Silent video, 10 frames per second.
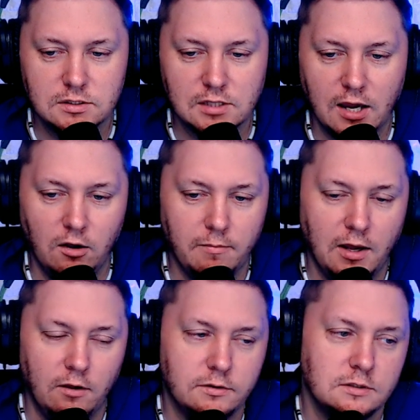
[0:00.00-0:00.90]
title
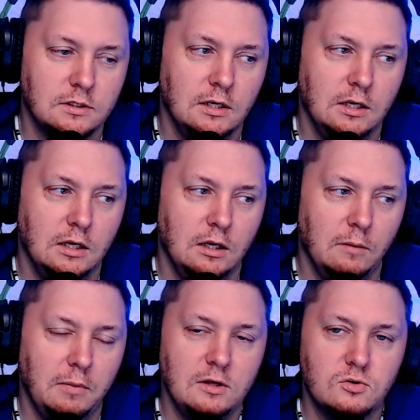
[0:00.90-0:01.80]
belts.
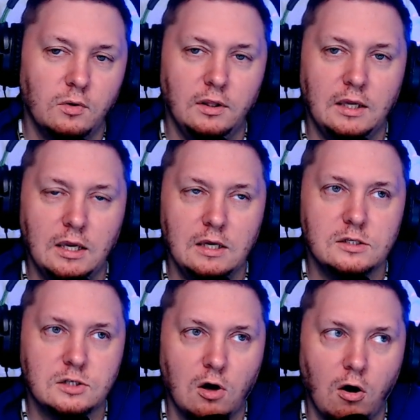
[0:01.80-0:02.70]
But he
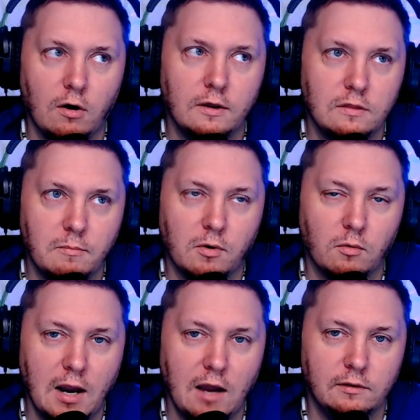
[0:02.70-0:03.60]
is carting them
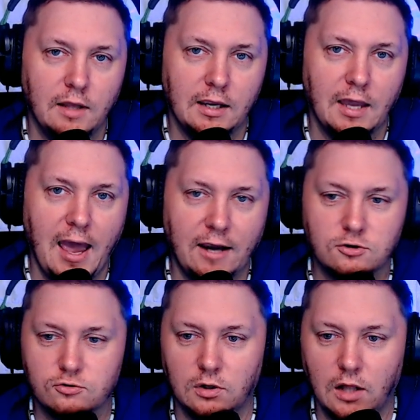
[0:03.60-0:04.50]
around like
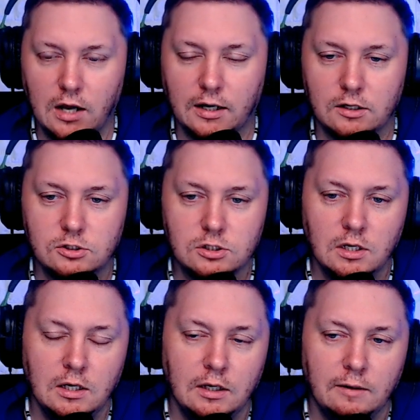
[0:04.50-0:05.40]
extra luggage.
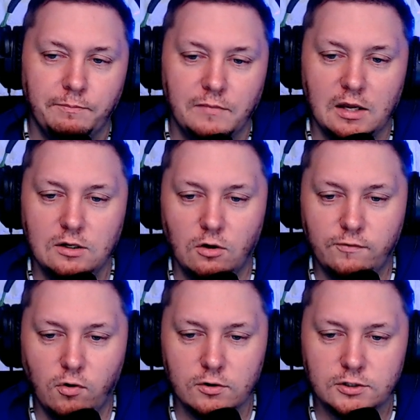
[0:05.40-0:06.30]
And, you know, of
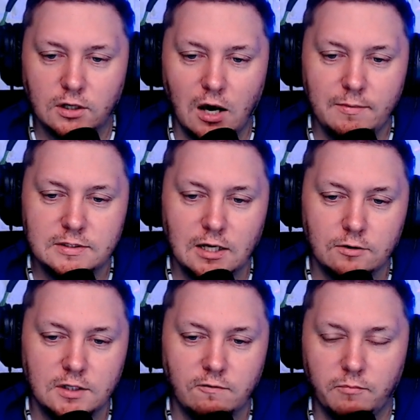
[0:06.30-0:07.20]
course, the
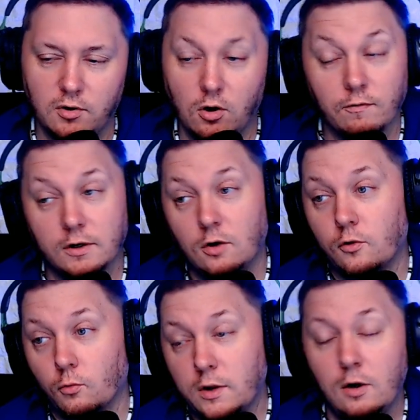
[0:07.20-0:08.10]
commentators even put over, you know,
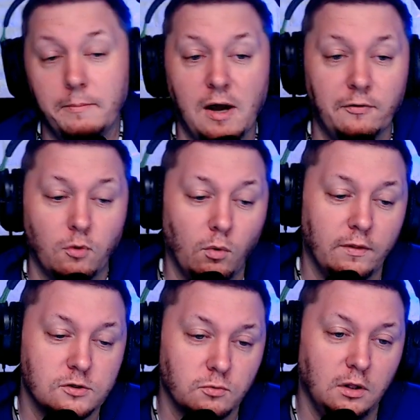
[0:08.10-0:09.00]
the real belt, the one
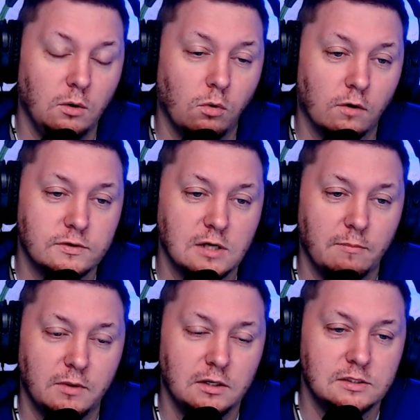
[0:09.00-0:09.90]
that's really worth
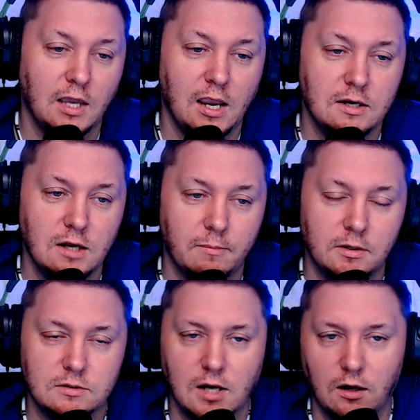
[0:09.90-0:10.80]
something, is the
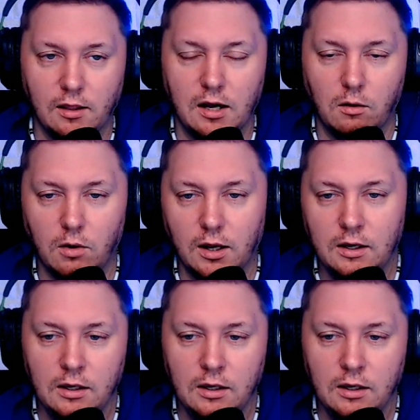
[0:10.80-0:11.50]
AEW title anyway.